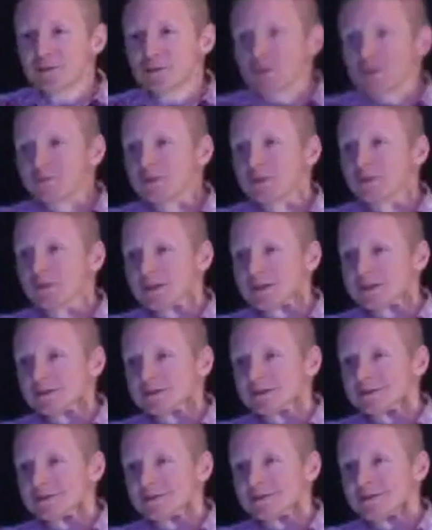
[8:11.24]
with feelings?
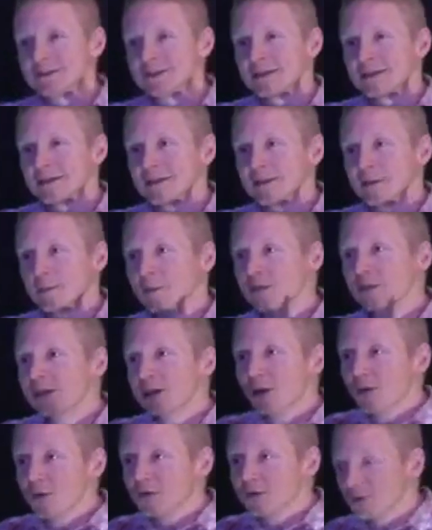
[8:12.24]
But then
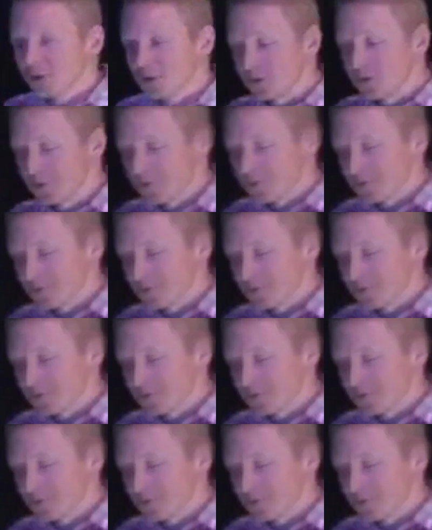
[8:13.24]
also,